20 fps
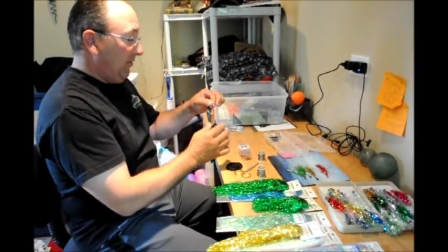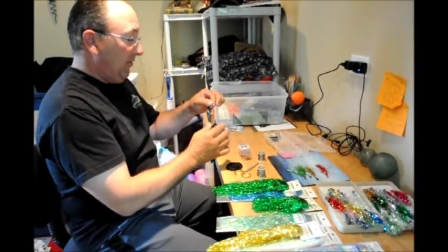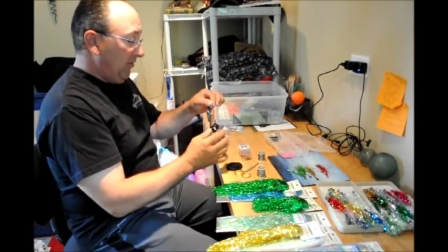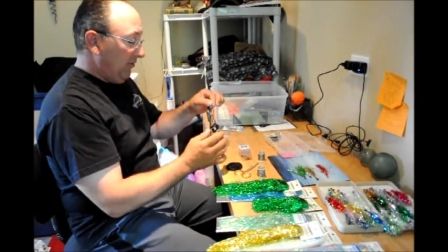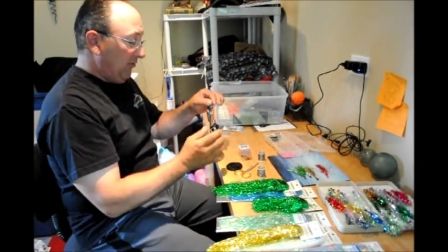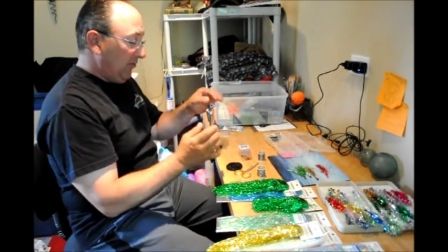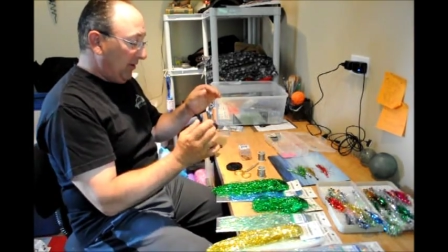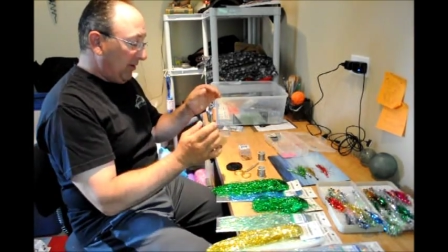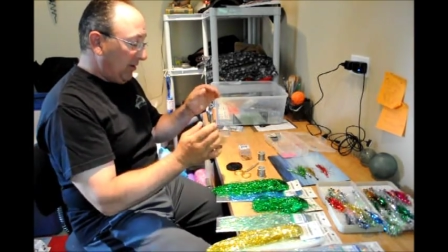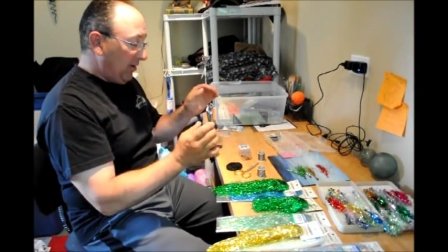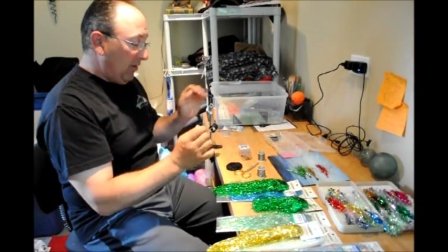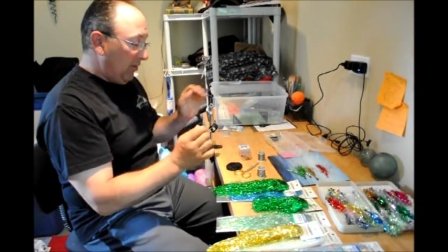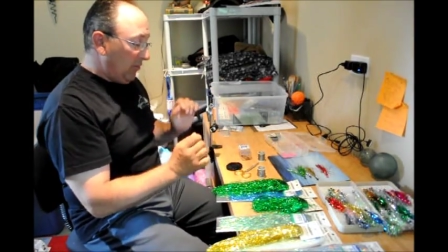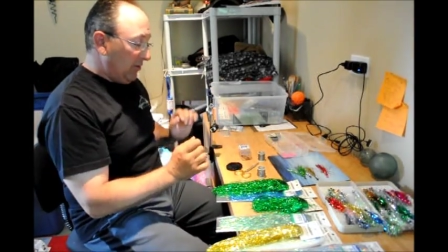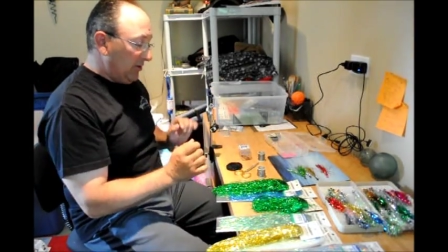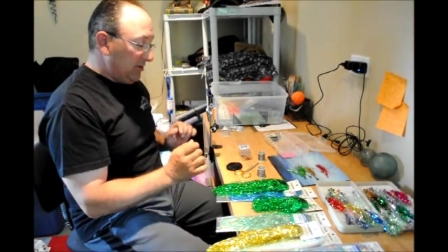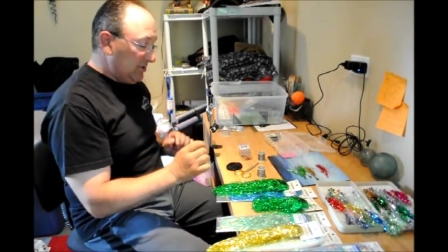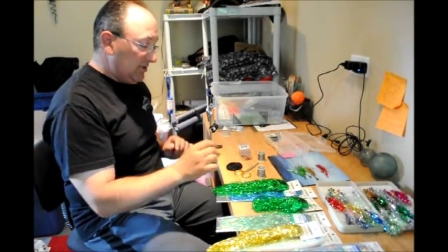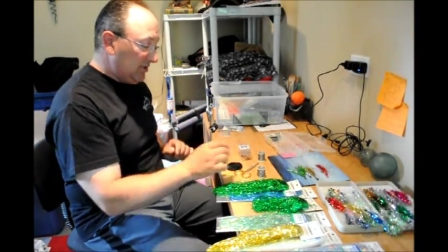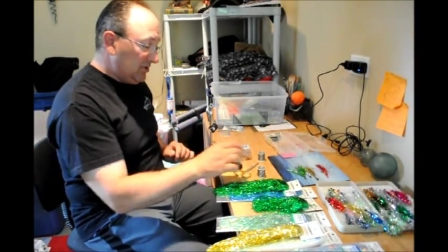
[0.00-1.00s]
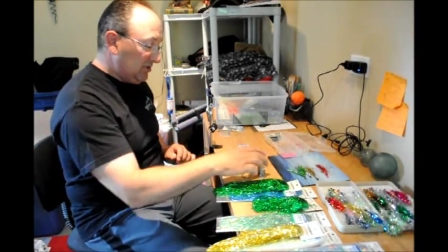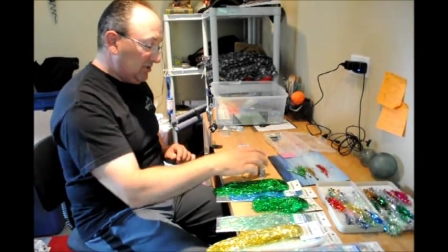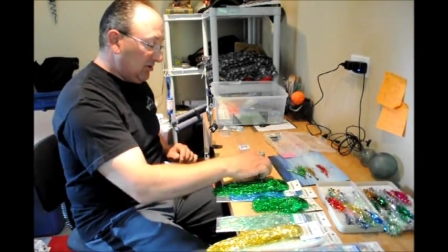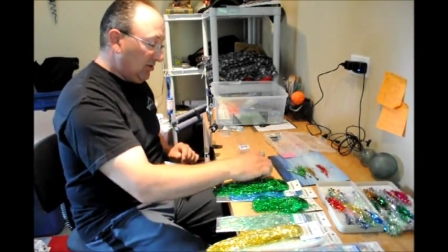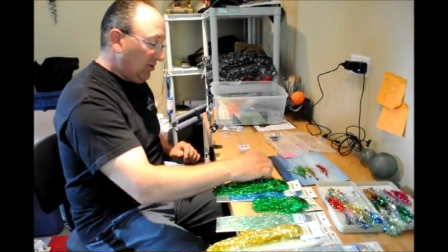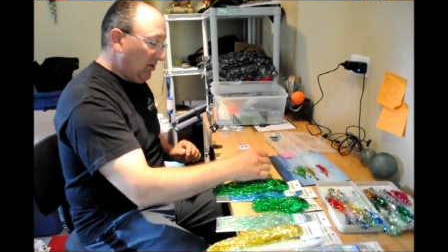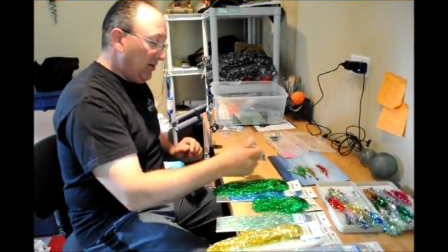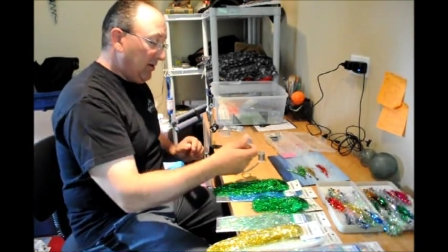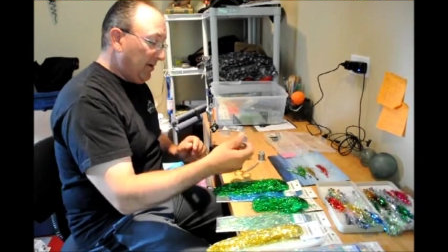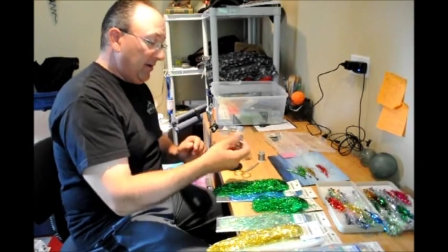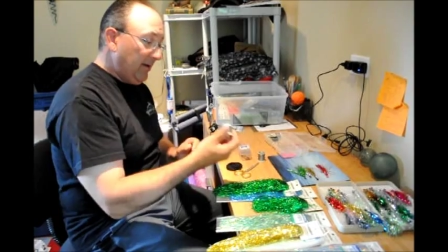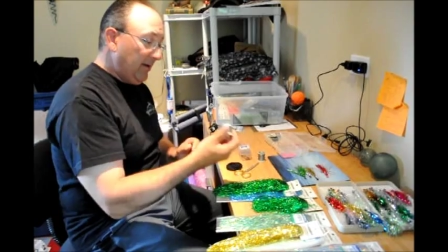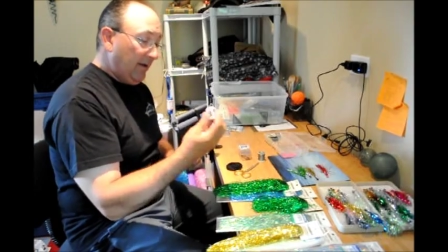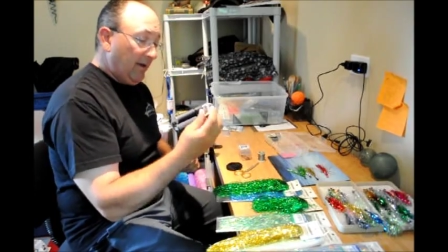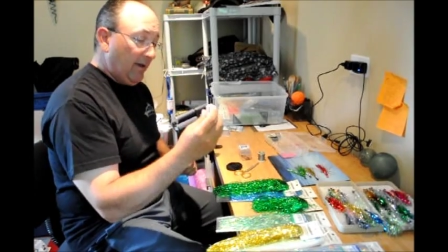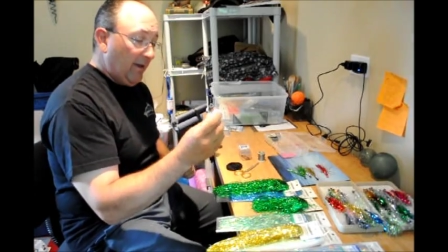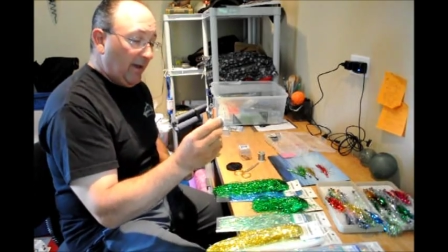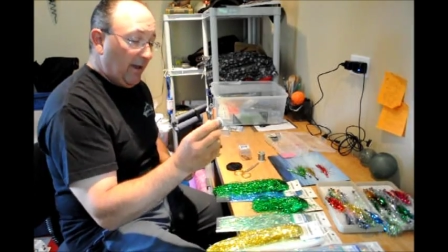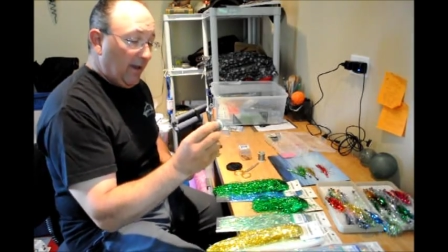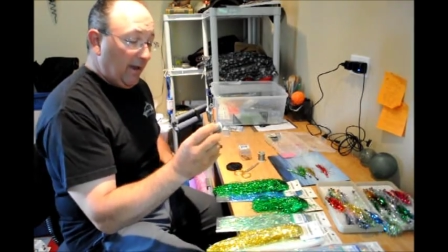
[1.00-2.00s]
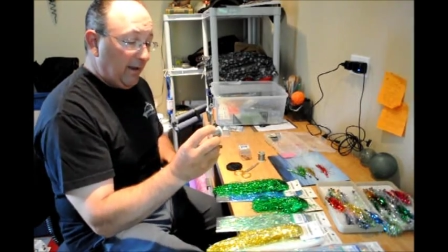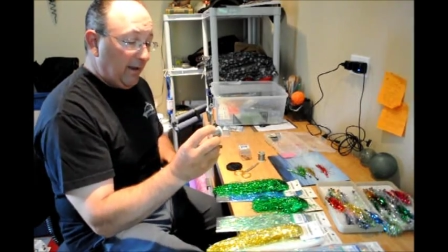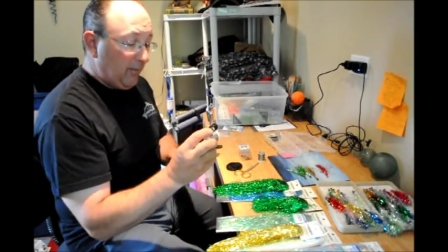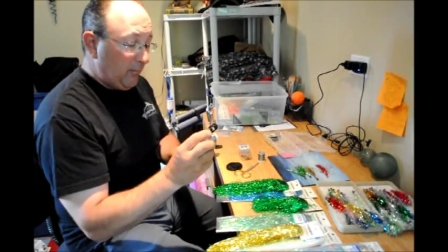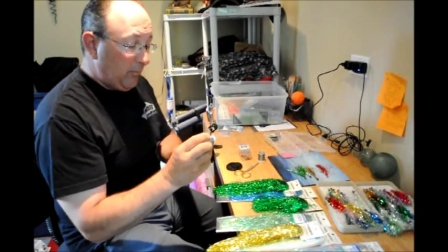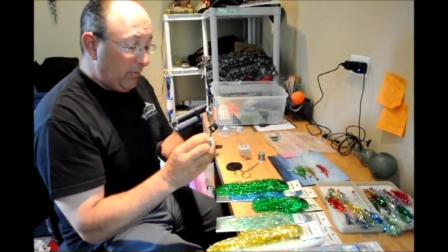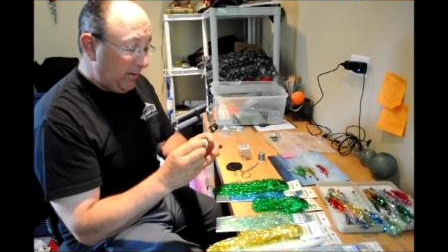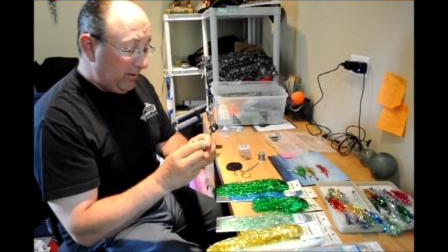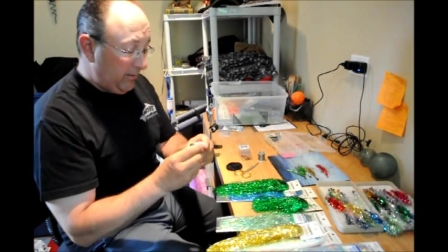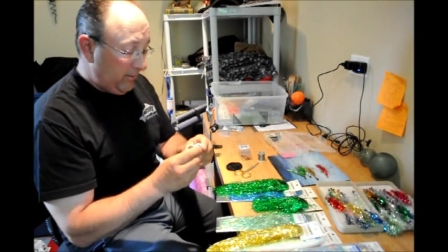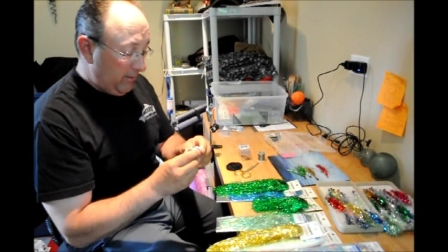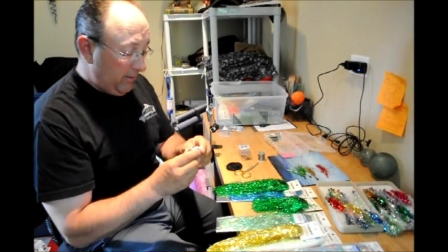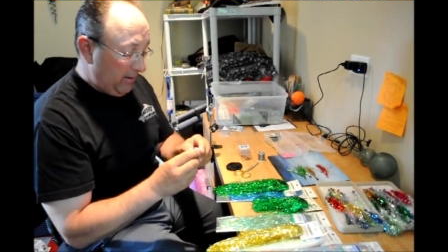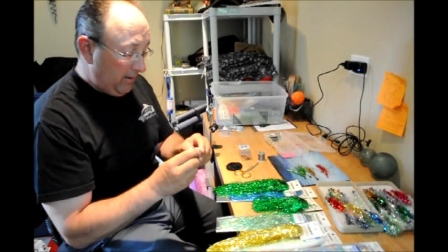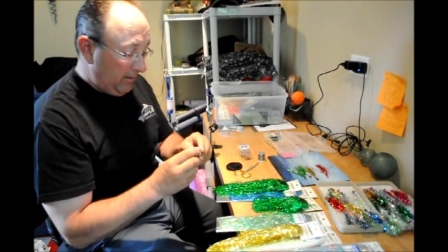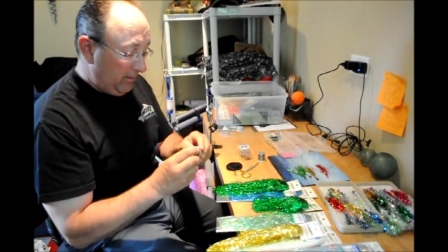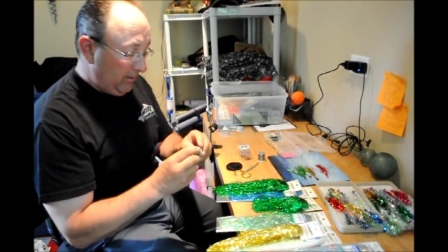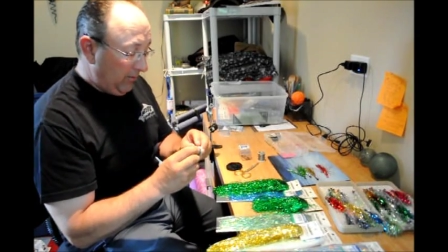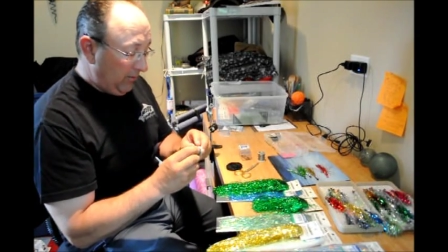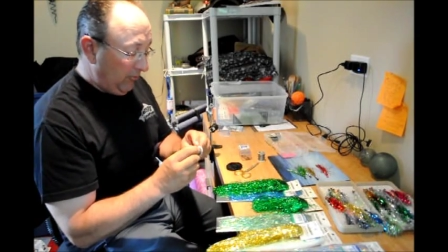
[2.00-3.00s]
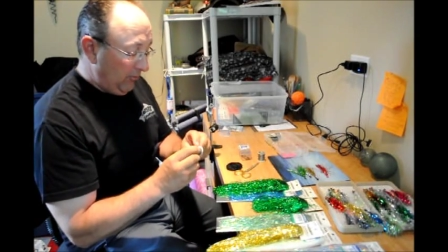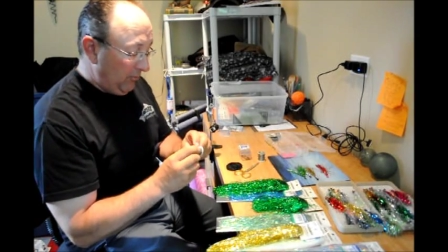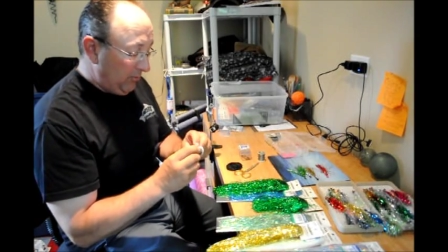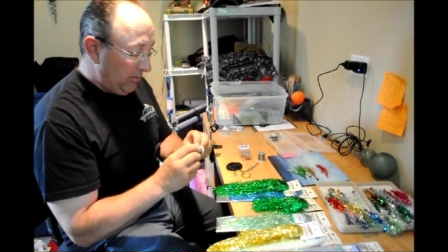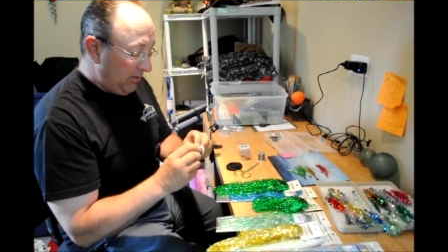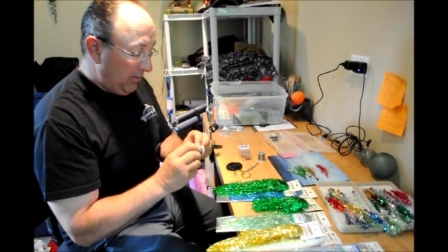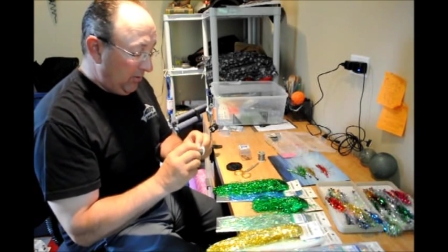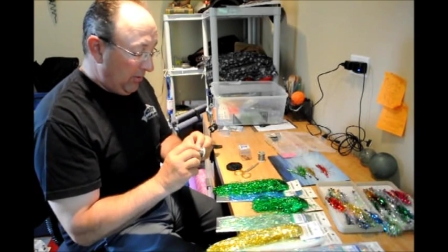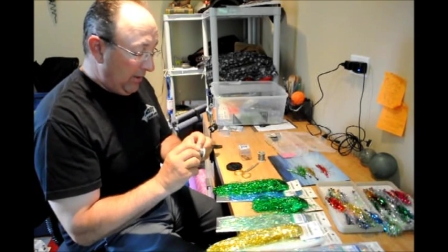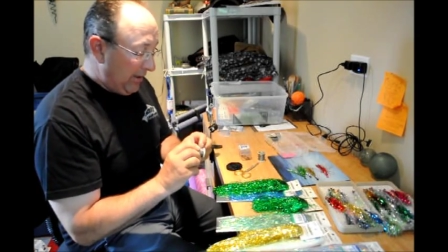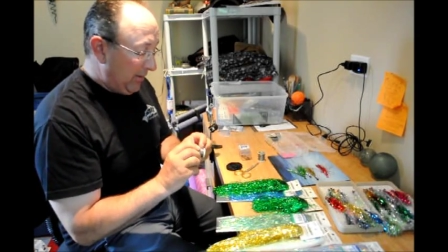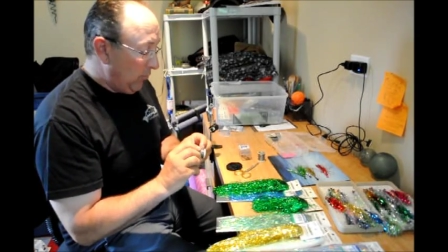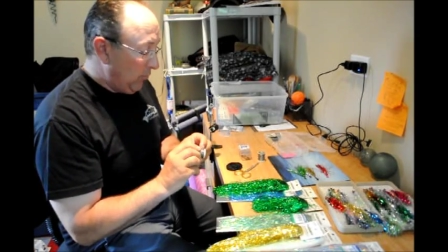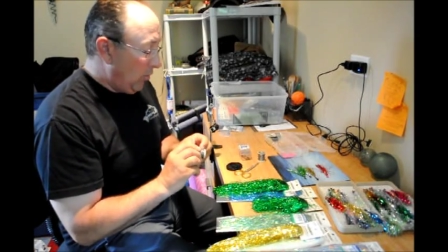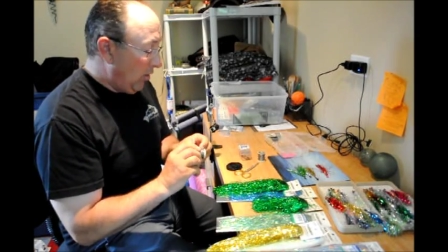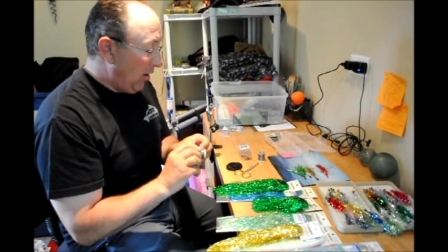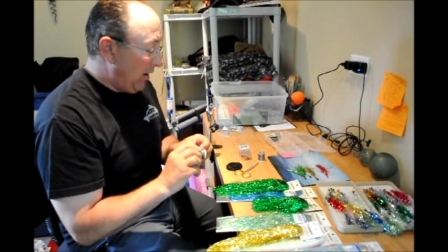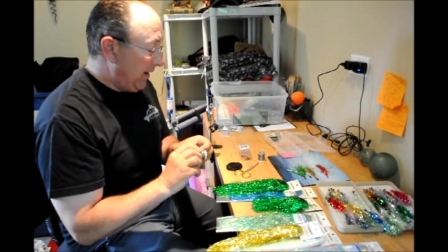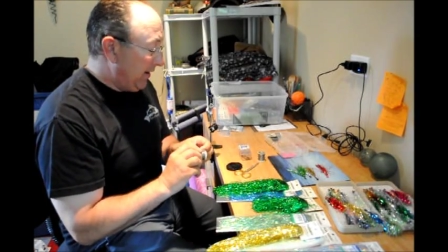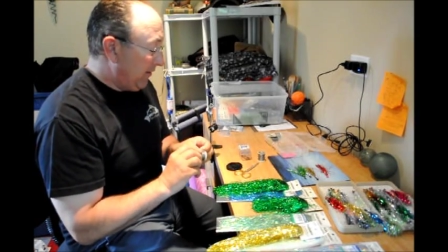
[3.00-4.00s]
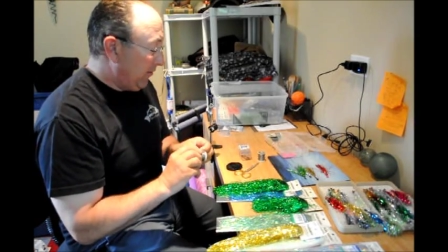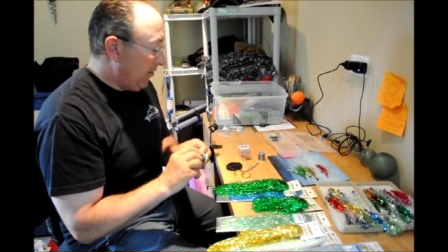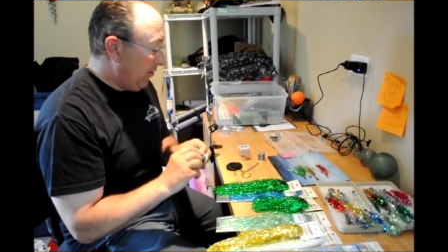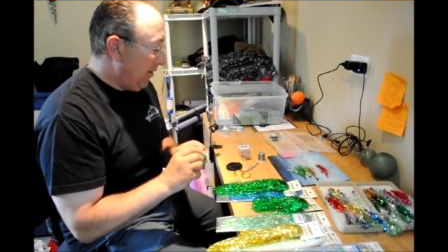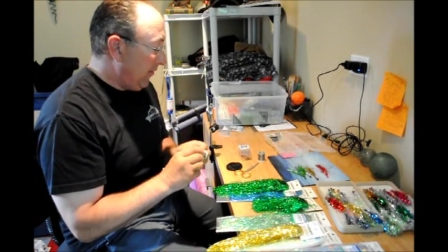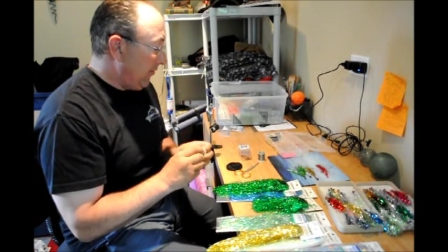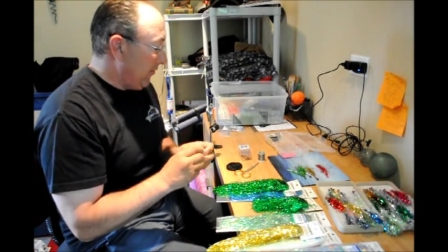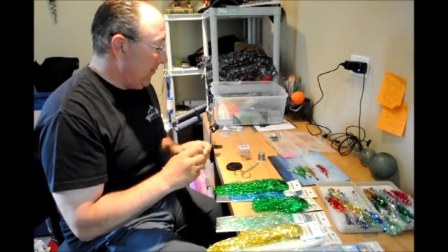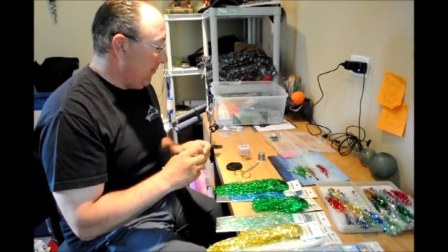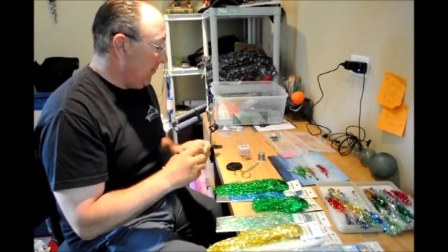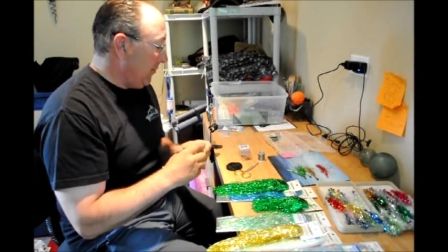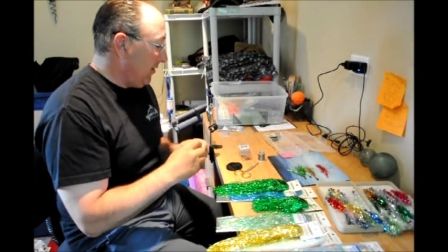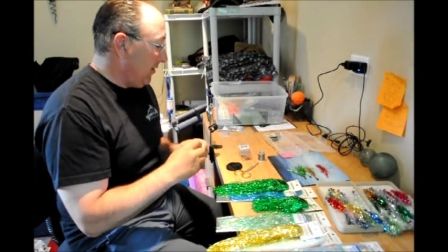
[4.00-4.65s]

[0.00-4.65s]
So I got one just started, and I use a bit of lead wire on them.